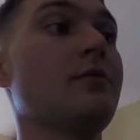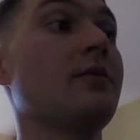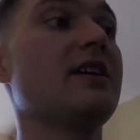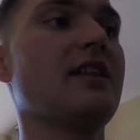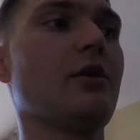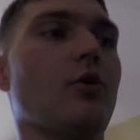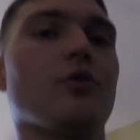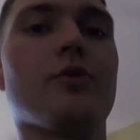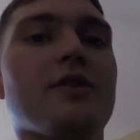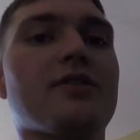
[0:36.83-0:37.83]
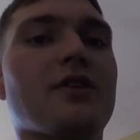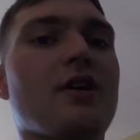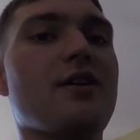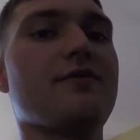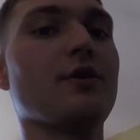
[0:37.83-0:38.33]
get the old ones
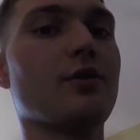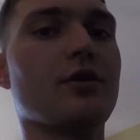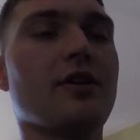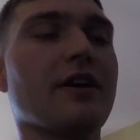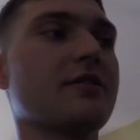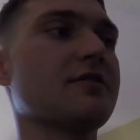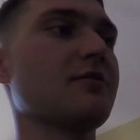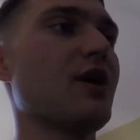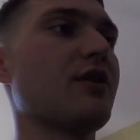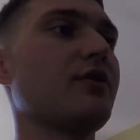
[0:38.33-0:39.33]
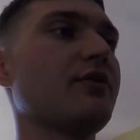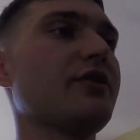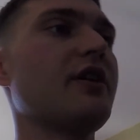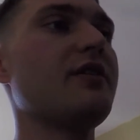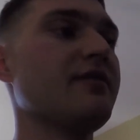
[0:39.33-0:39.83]
off, the old collectors and manifolds
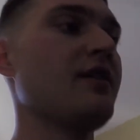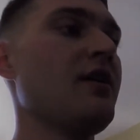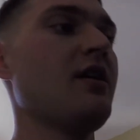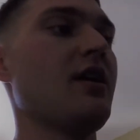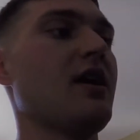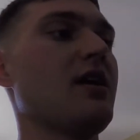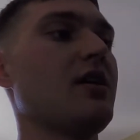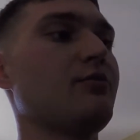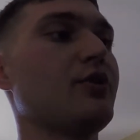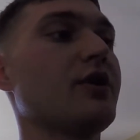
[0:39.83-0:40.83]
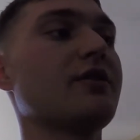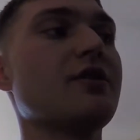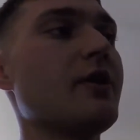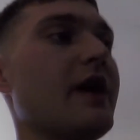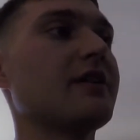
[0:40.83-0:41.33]
off, and put on the
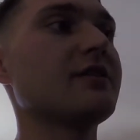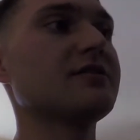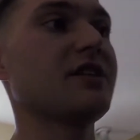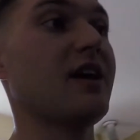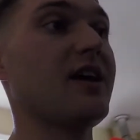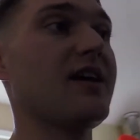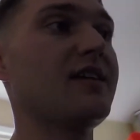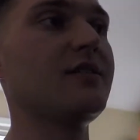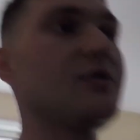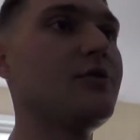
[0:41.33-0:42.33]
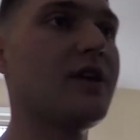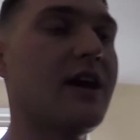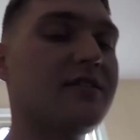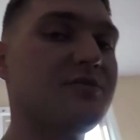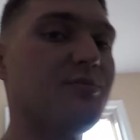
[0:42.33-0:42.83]
new headers and new
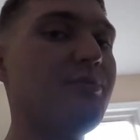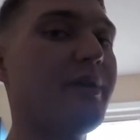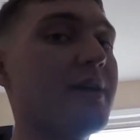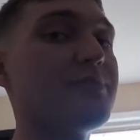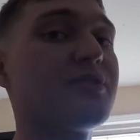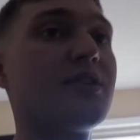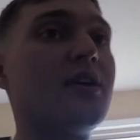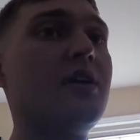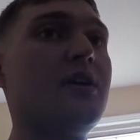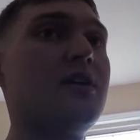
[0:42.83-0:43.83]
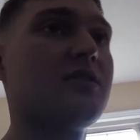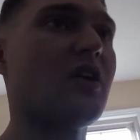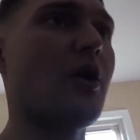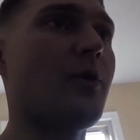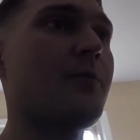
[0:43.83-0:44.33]
catless mid-pipes.
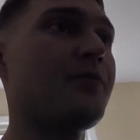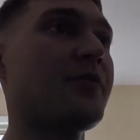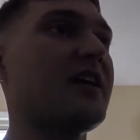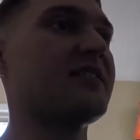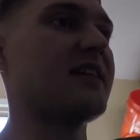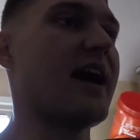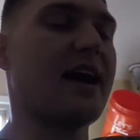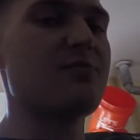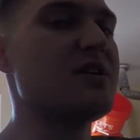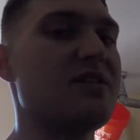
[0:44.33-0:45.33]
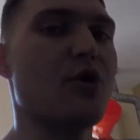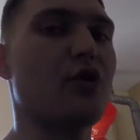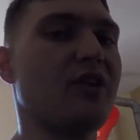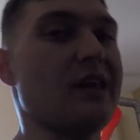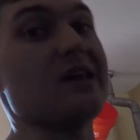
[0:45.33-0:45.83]
So it's not going to be the
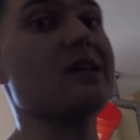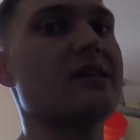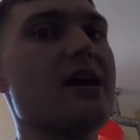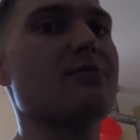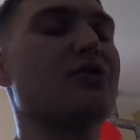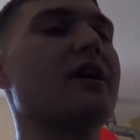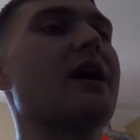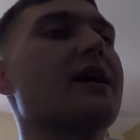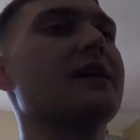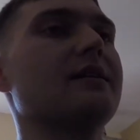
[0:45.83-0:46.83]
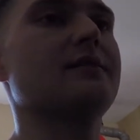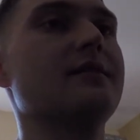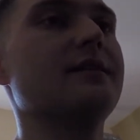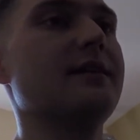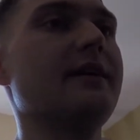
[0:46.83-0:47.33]
most in-depth guide.
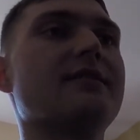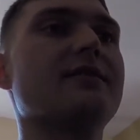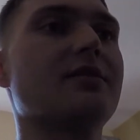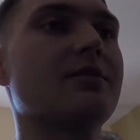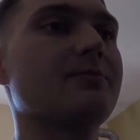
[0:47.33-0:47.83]
It's